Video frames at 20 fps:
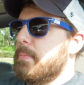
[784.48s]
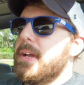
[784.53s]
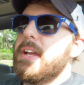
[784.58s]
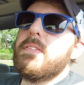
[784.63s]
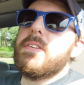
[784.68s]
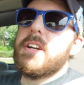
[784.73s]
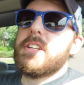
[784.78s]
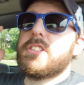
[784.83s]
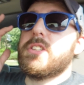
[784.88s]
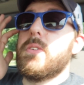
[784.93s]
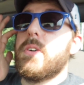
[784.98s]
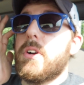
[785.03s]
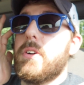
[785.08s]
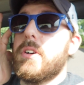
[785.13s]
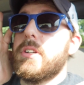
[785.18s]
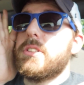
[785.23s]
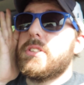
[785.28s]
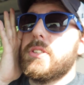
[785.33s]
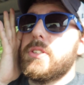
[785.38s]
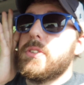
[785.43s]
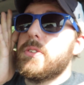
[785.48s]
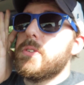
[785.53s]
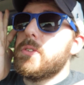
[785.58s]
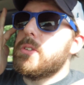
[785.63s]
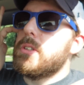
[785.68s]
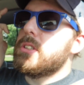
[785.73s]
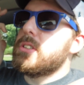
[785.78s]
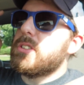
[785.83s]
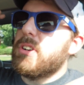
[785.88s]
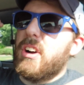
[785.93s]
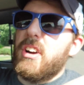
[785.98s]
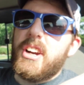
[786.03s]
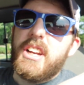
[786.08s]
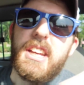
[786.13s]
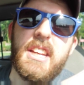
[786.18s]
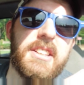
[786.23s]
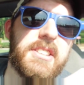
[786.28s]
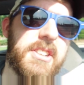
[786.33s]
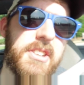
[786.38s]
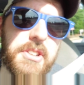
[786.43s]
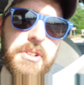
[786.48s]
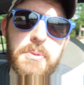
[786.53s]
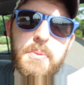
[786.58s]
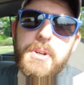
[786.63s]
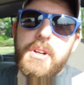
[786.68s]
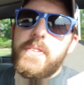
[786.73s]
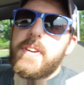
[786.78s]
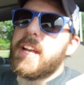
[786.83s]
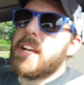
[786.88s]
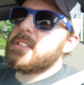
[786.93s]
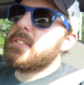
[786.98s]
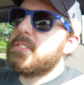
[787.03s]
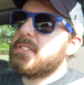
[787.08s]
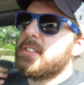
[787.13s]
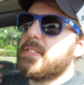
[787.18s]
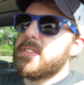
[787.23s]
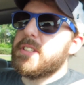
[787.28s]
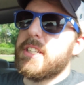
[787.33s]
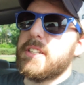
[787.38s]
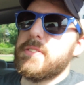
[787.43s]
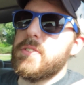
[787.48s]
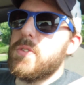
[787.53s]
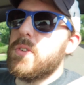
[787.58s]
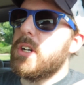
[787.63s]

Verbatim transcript: But anyway, so we're going to Target, Goodwill. We got some stuff to give